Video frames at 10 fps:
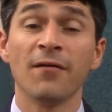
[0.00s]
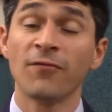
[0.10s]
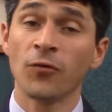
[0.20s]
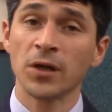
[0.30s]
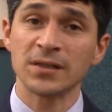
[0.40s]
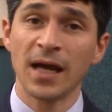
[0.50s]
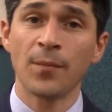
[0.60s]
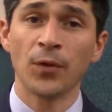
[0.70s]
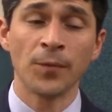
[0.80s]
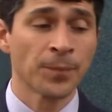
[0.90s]
For
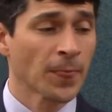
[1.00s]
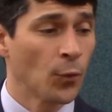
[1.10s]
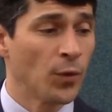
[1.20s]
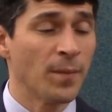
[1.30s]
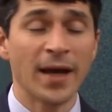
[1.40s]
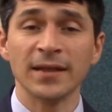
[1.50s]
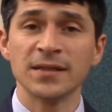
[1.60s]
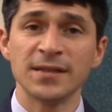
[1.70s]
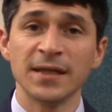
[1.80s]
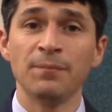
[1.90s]
example, we
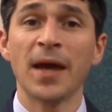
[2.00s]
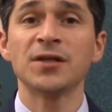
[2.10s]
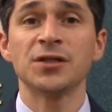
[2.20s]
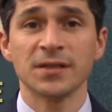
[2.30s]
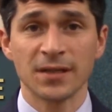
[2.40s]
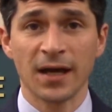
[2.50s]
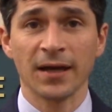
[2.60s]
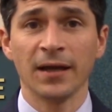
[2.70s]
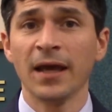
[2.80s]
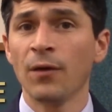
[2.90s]
might see bench design,